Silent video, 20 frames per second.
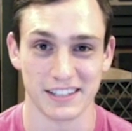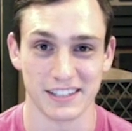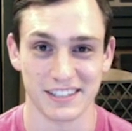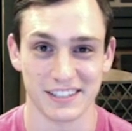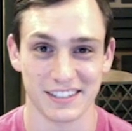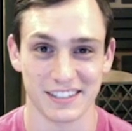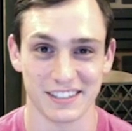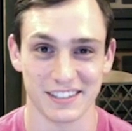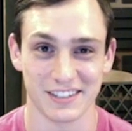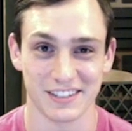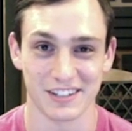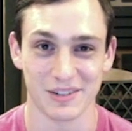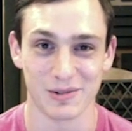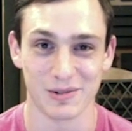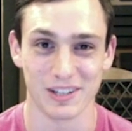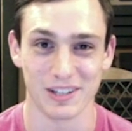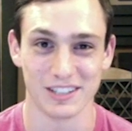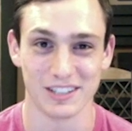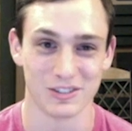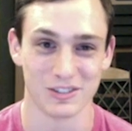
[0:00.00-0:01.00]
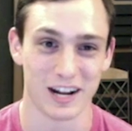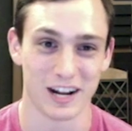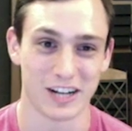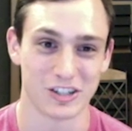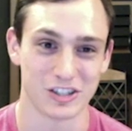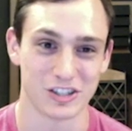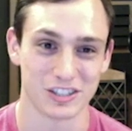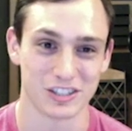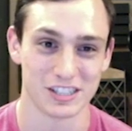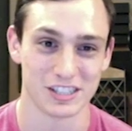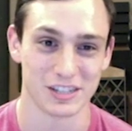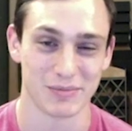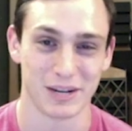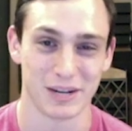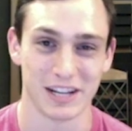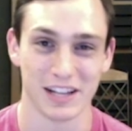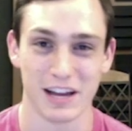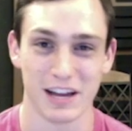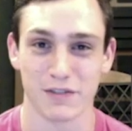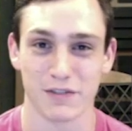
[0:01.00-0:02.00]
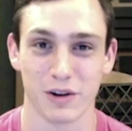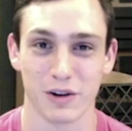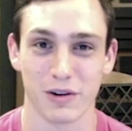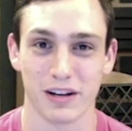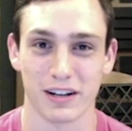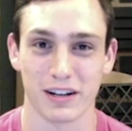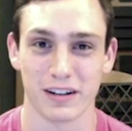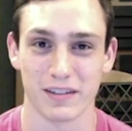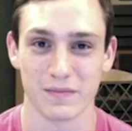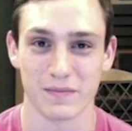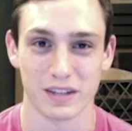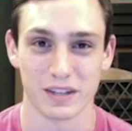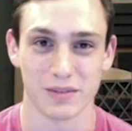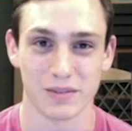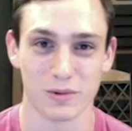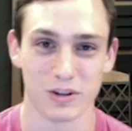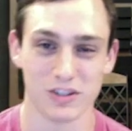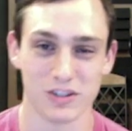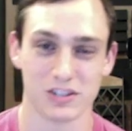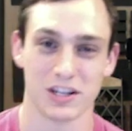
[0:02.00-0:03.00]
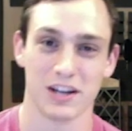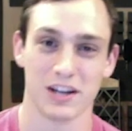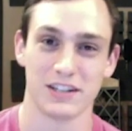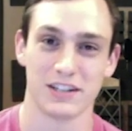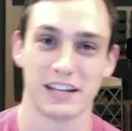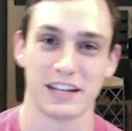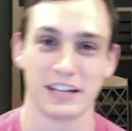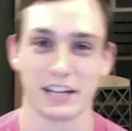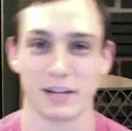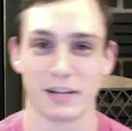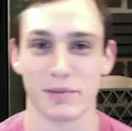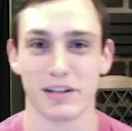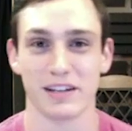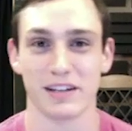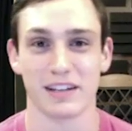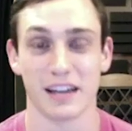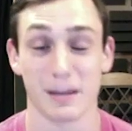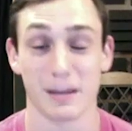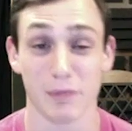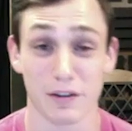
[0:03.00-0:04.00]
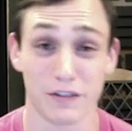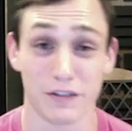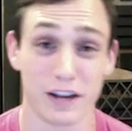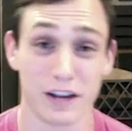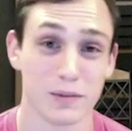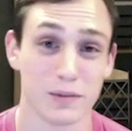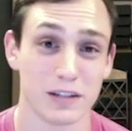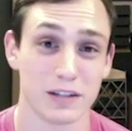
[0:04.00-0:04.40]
what direction is my life going and where is God taking me and my family.